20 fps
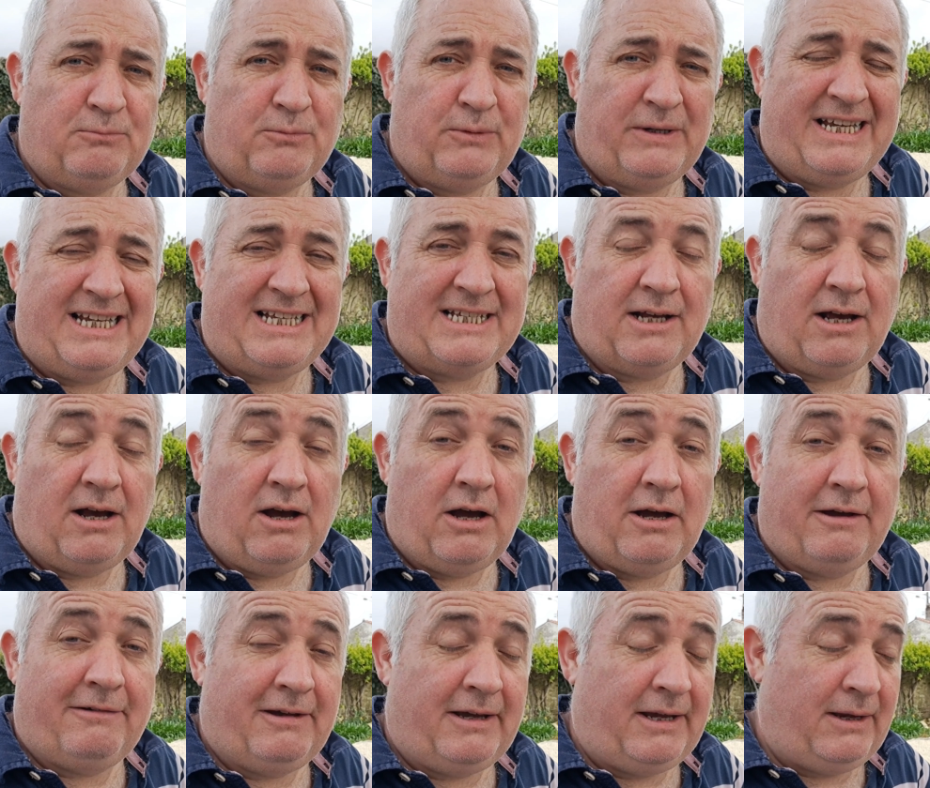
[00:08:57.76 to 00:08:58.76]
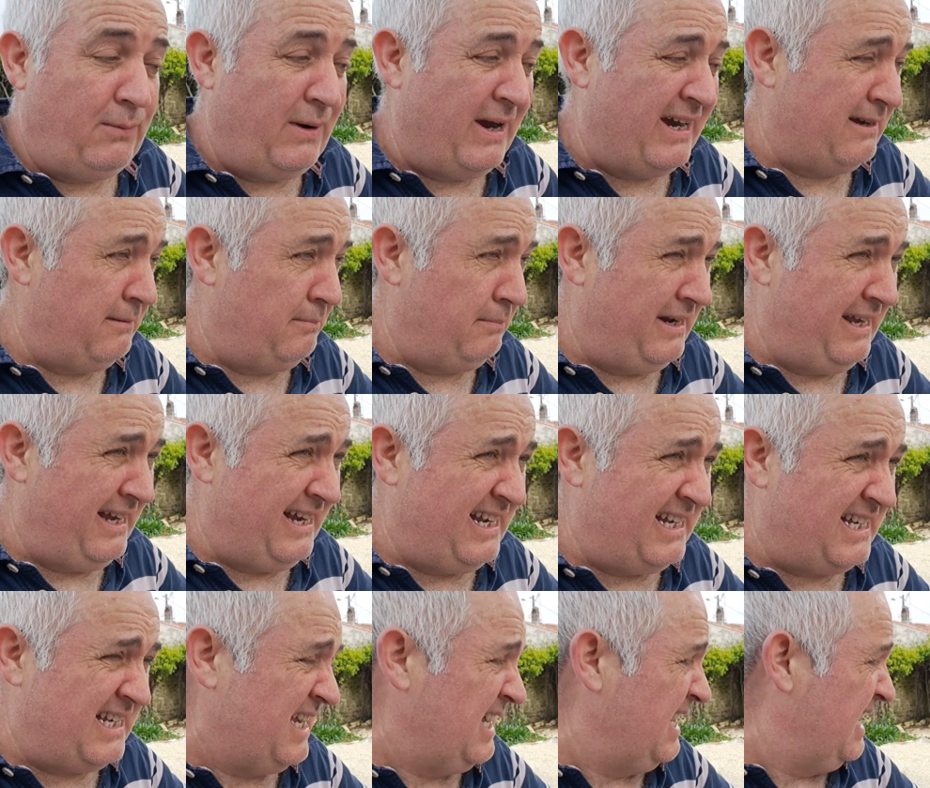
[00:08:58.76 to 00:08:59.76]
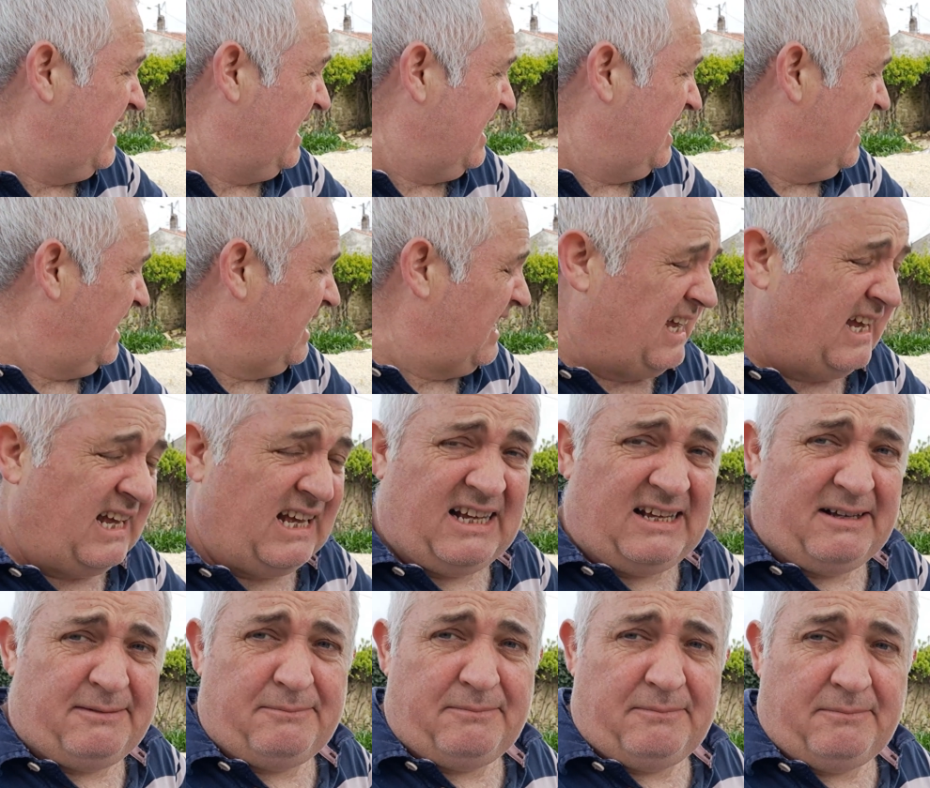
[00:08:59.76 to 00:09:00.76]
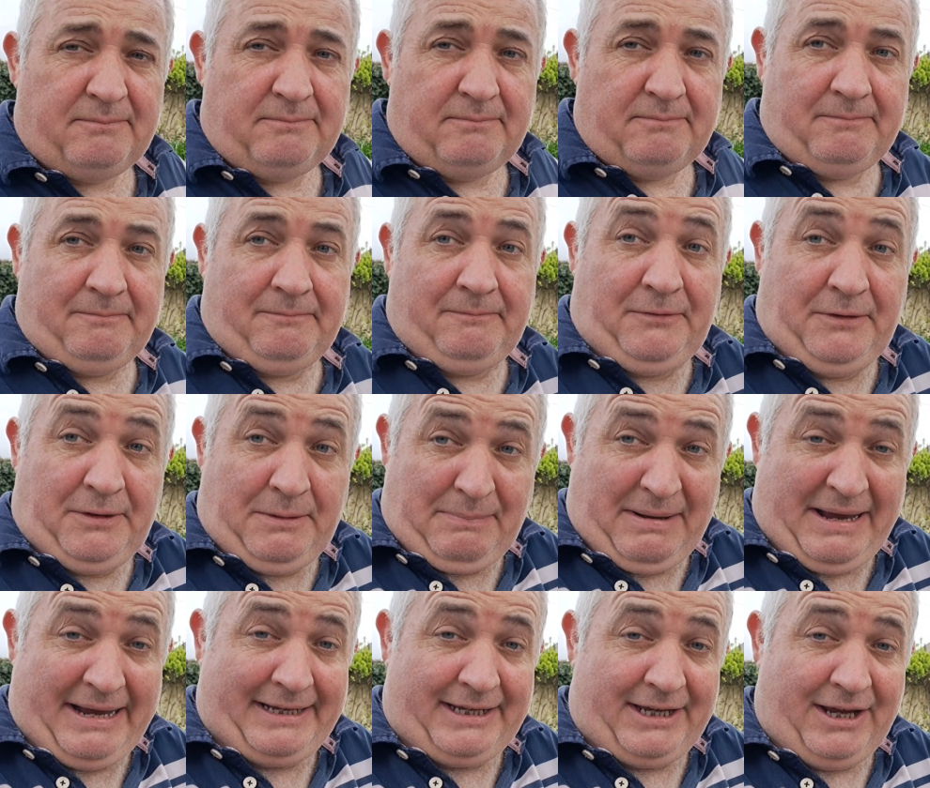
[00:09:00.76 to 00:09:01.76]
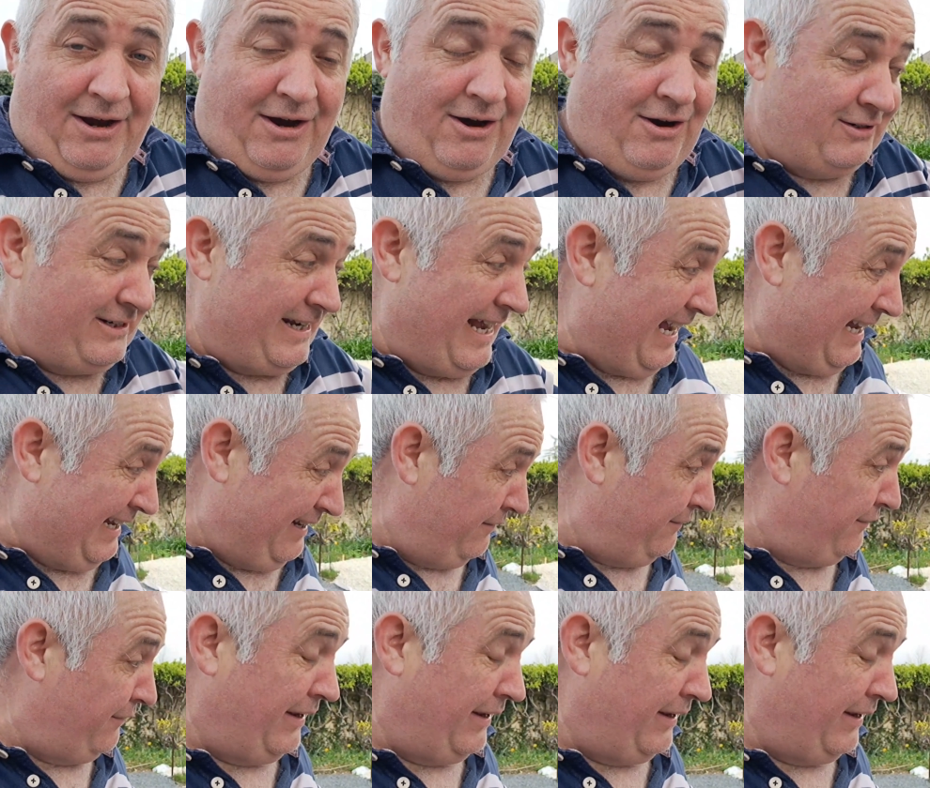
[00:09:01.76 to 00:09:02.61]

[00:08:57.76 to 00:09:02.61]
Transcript: We need to hire a whacker plate for the backyard and